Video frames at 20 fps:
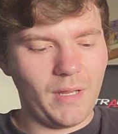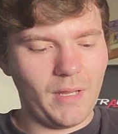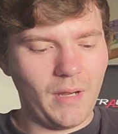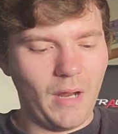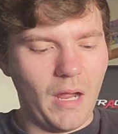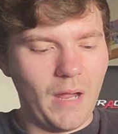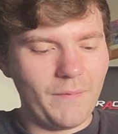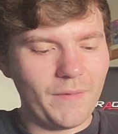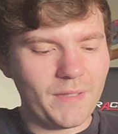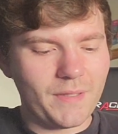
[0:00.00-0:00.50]
And
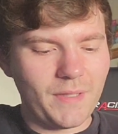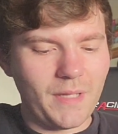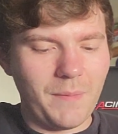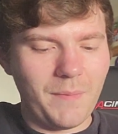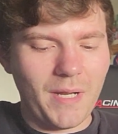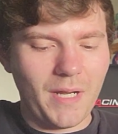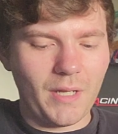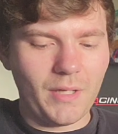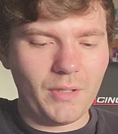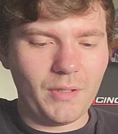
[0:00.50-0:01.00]
obviously I'm
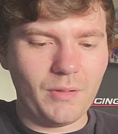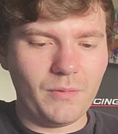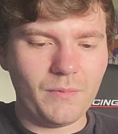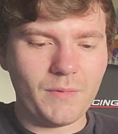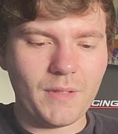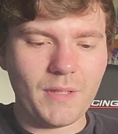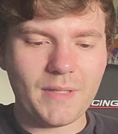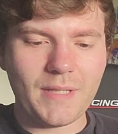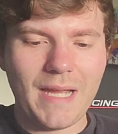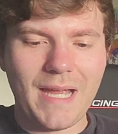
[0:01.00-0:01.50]
not going to
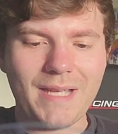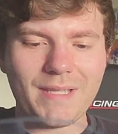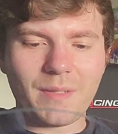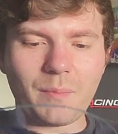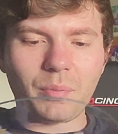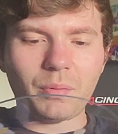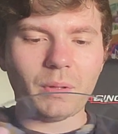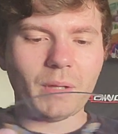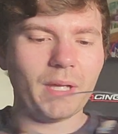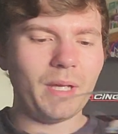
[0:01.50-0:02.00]
use this as a
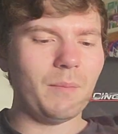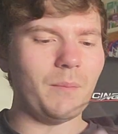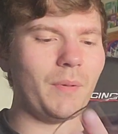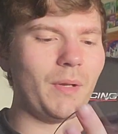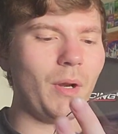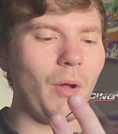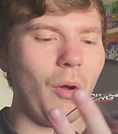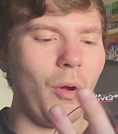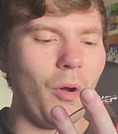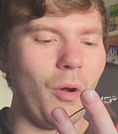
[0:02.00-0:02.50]
plate,
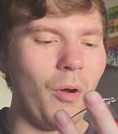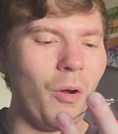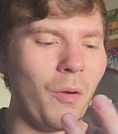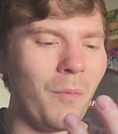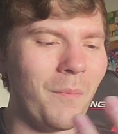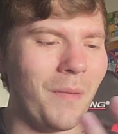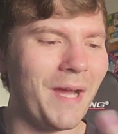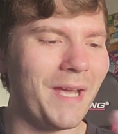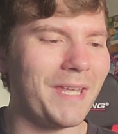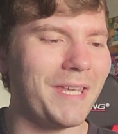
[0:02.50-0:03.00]
but oh
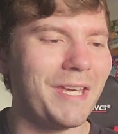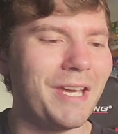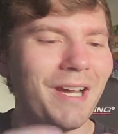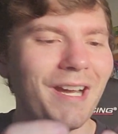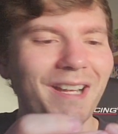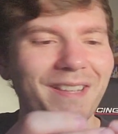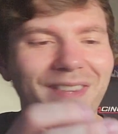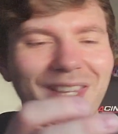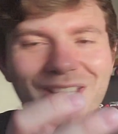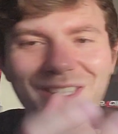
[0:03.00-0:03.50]
my
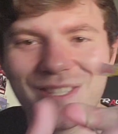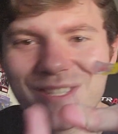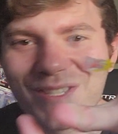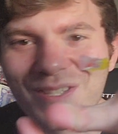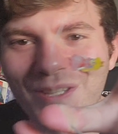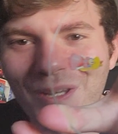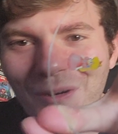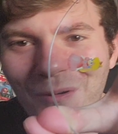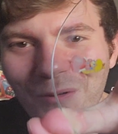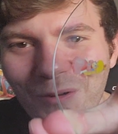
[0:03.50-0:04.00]
god, that's
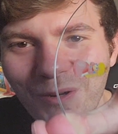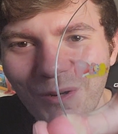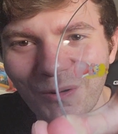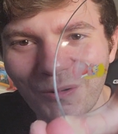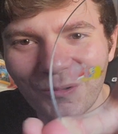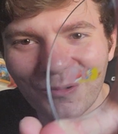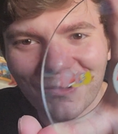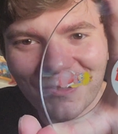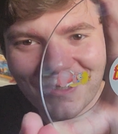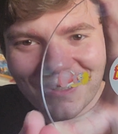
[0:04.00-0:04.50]
so
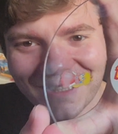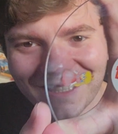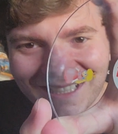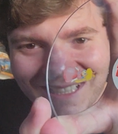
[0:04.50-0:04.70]
cool.